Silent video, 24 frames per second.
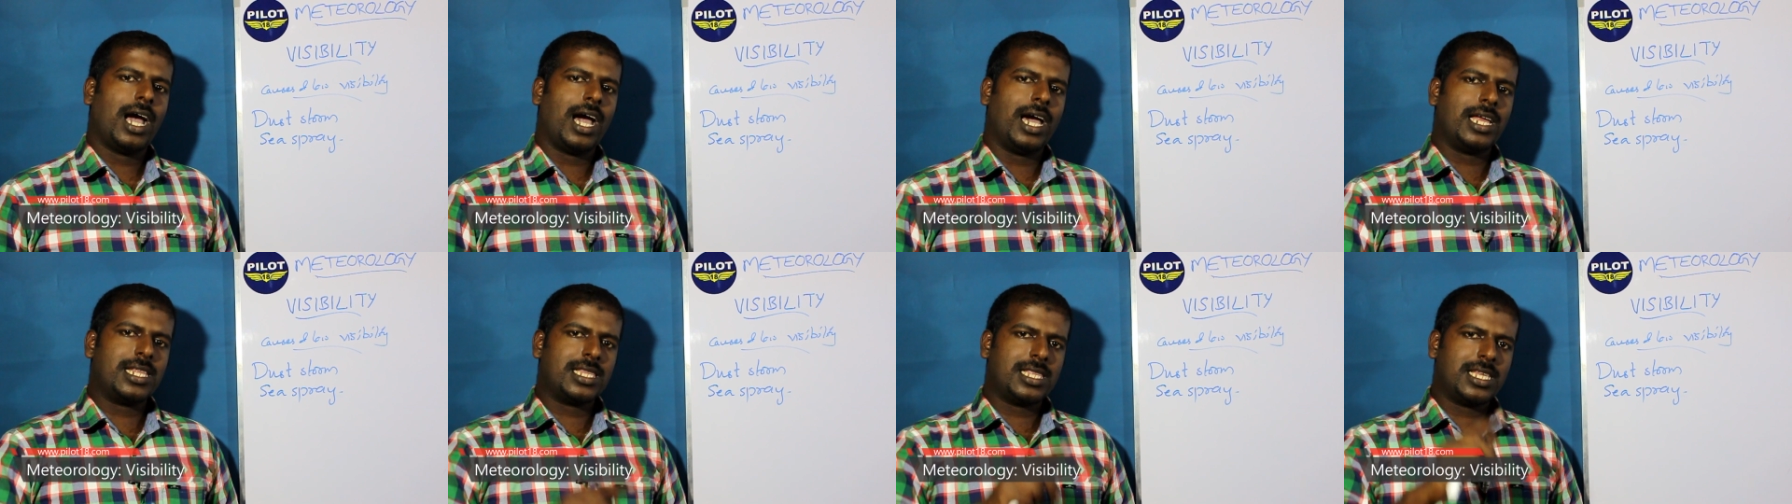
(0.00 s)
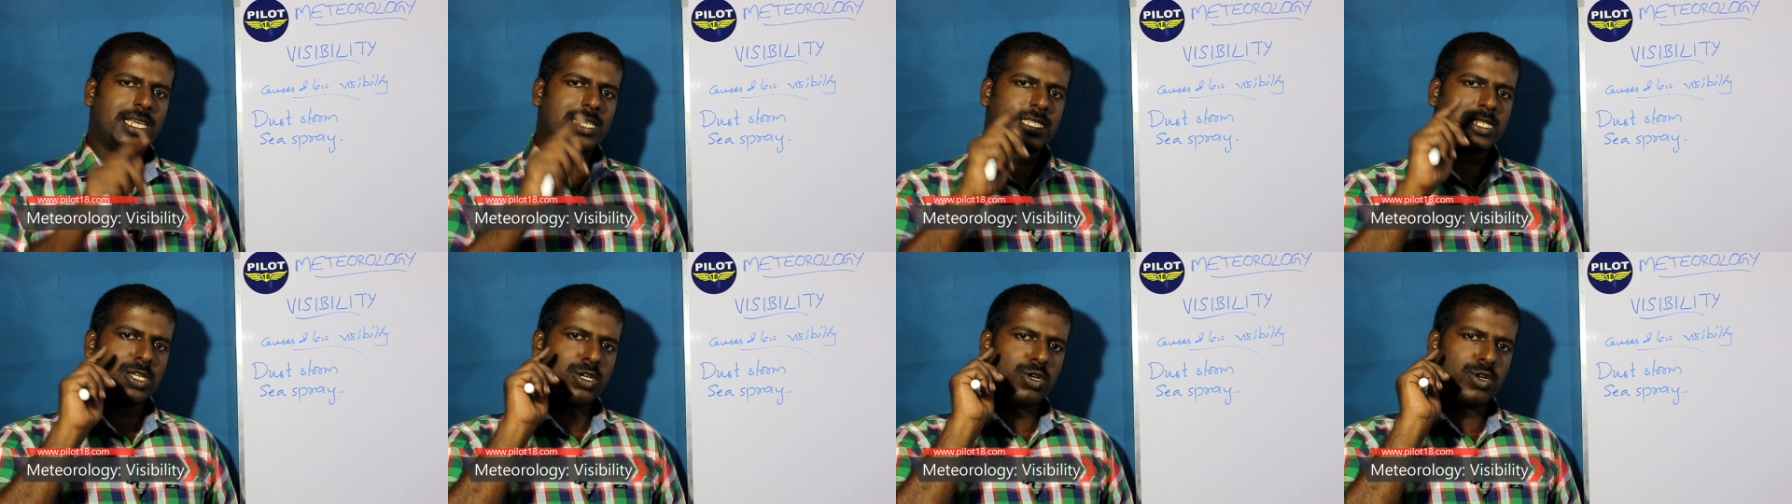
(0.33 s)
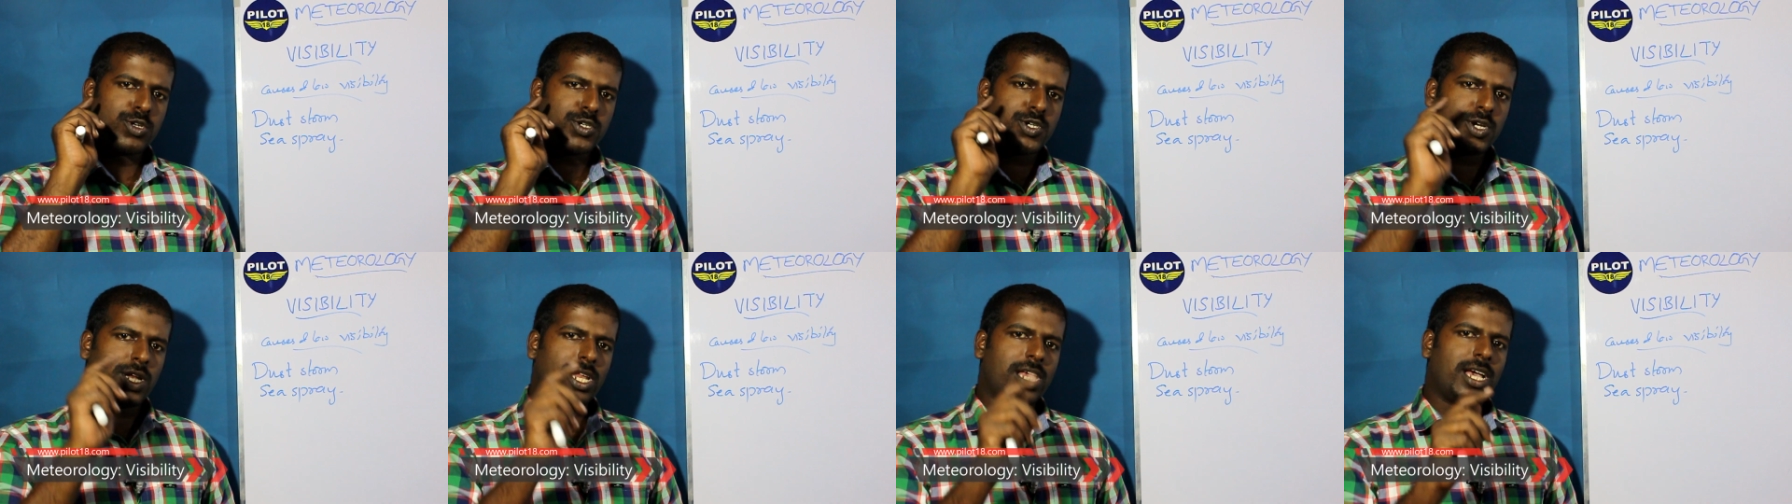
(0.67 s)
and this
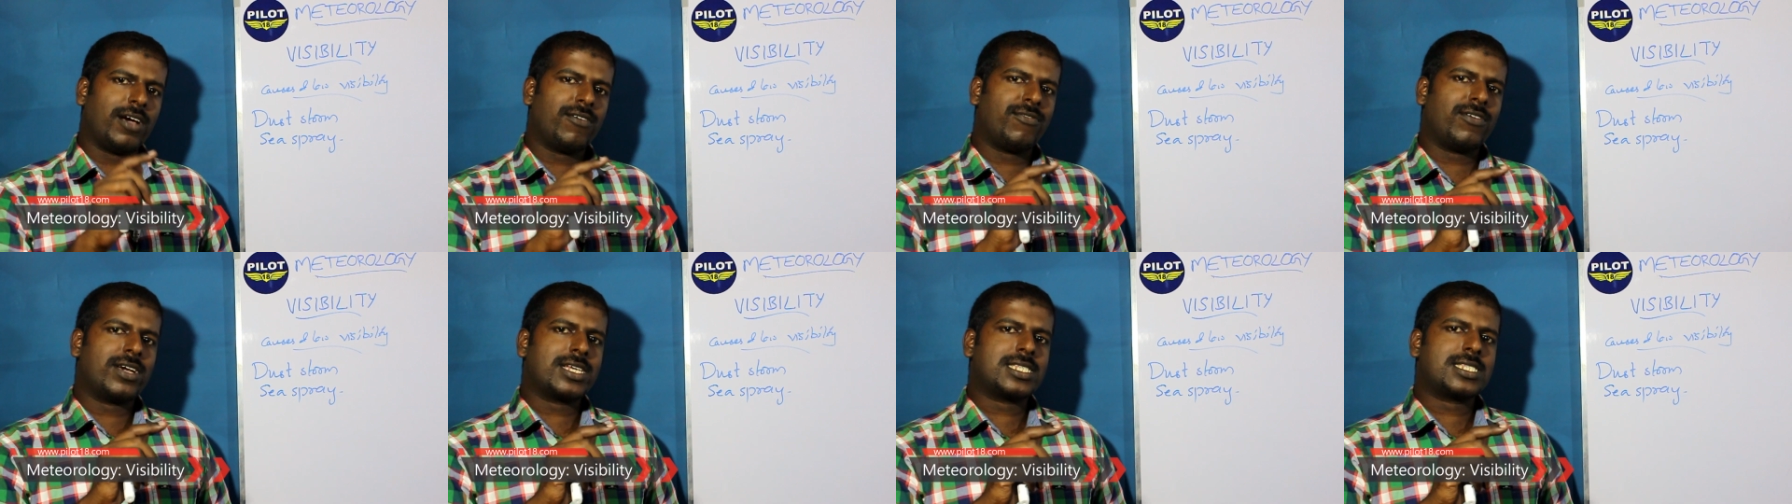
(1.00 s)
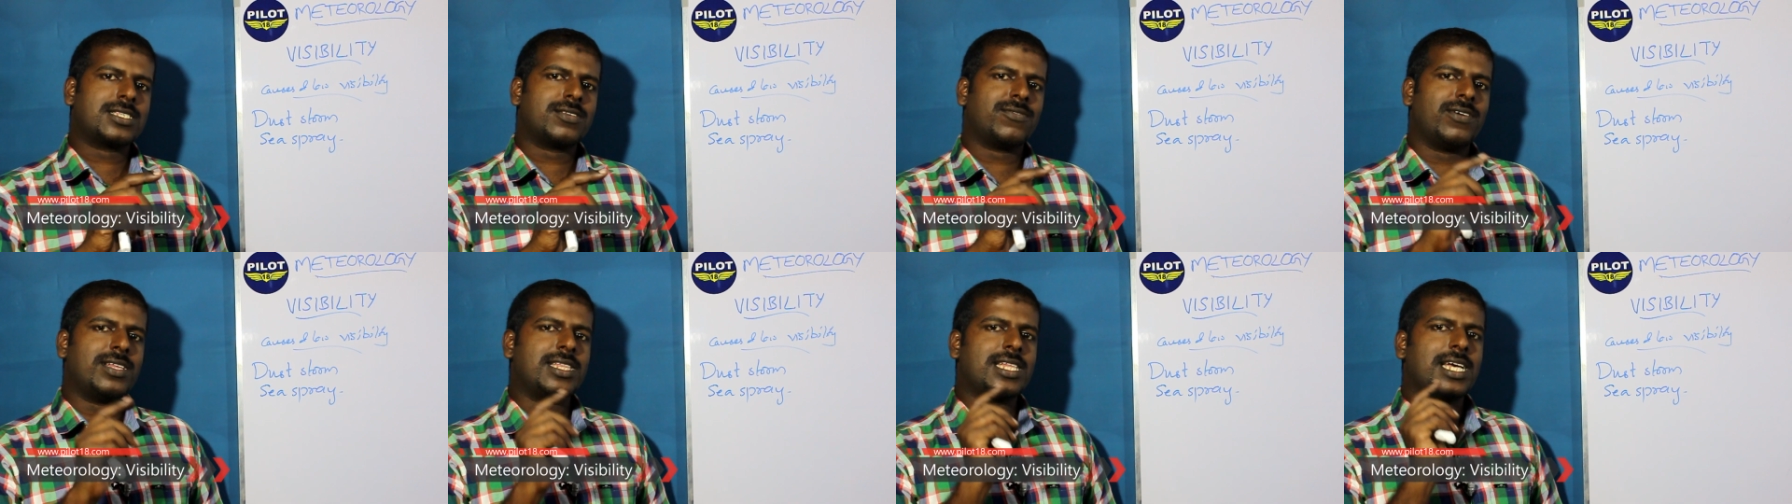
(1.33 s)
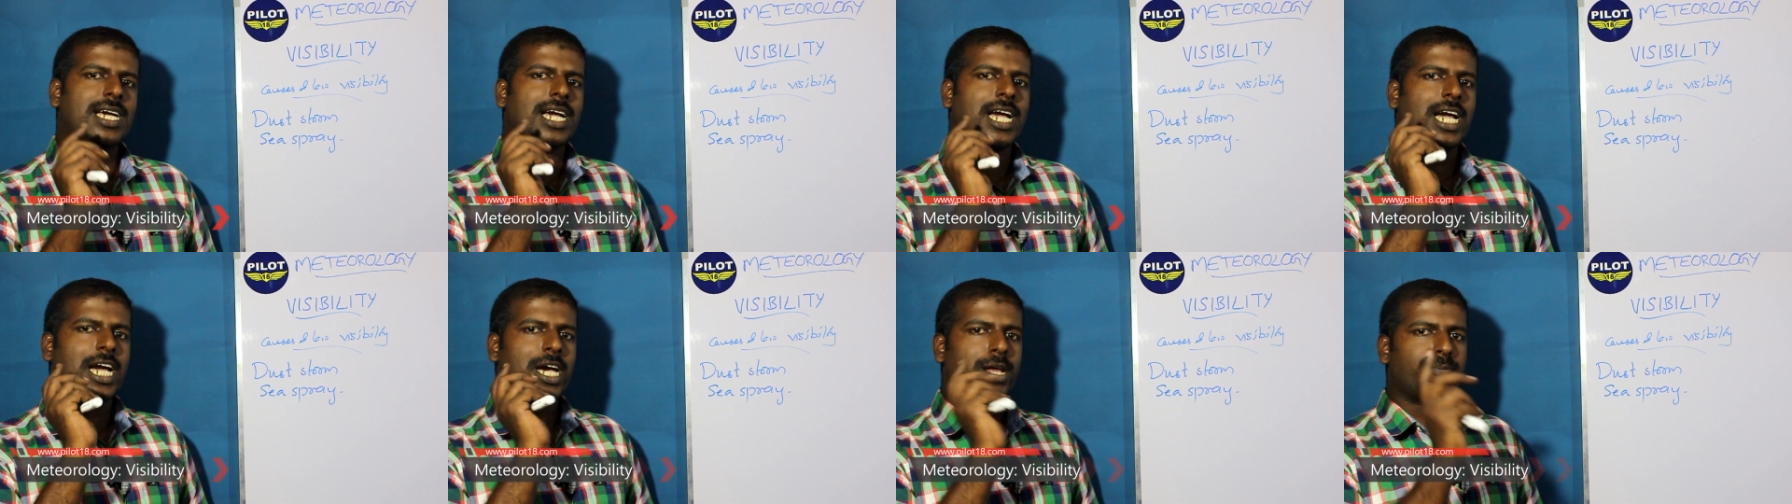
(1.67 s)
usually affects when
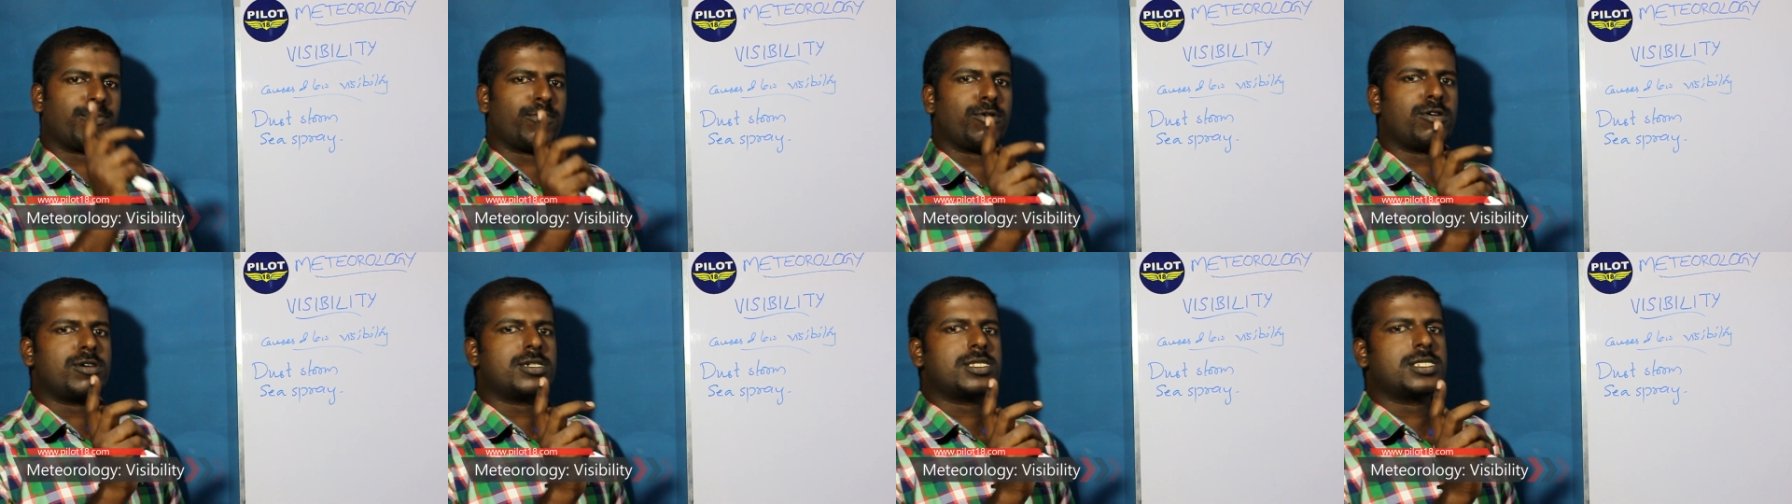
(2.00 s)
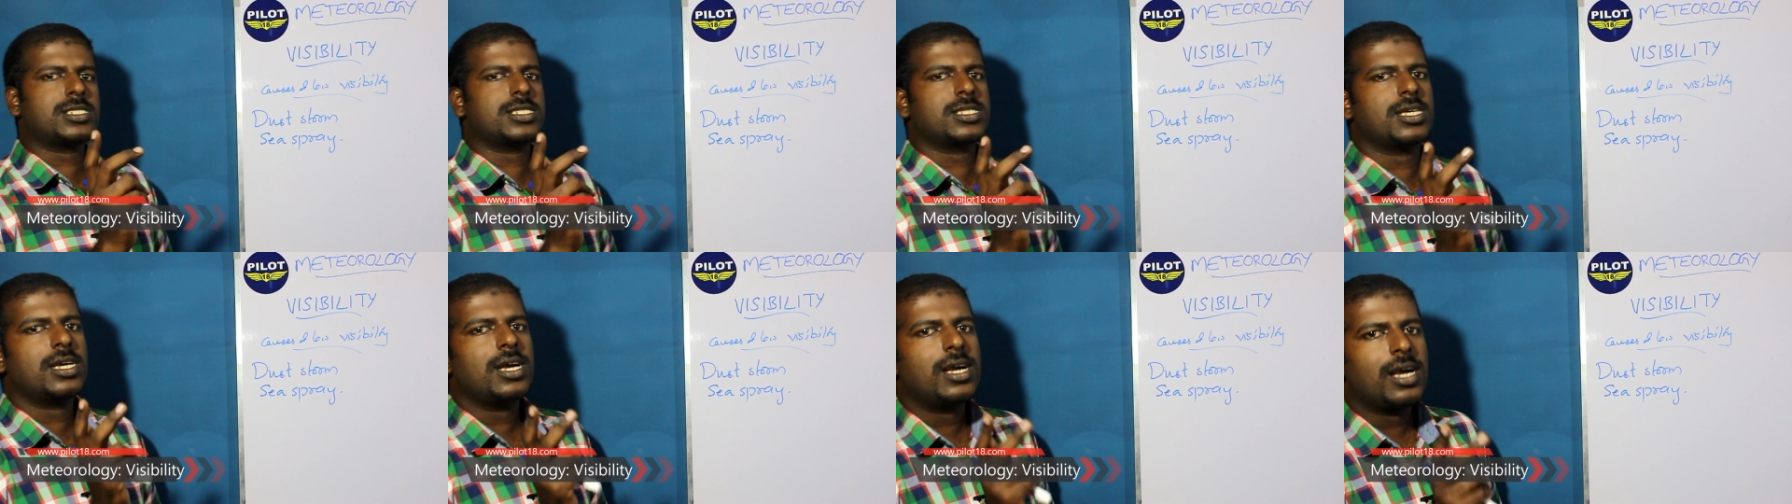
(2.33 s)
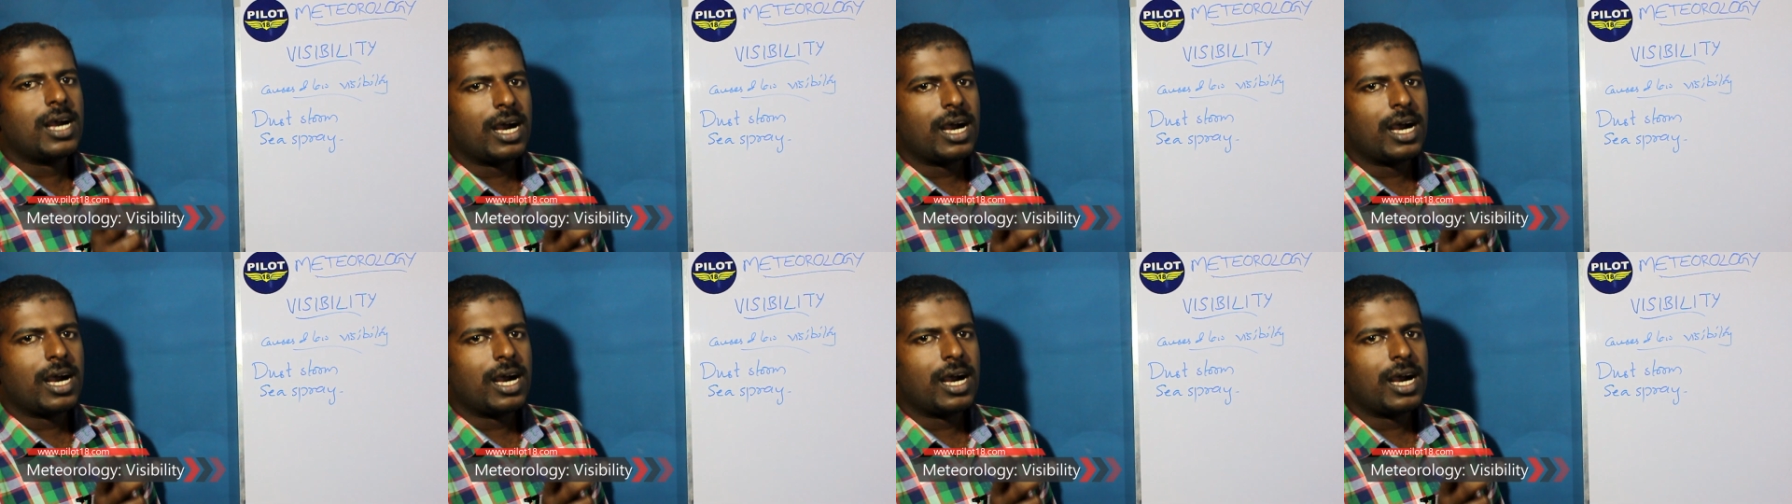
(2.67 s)
the airports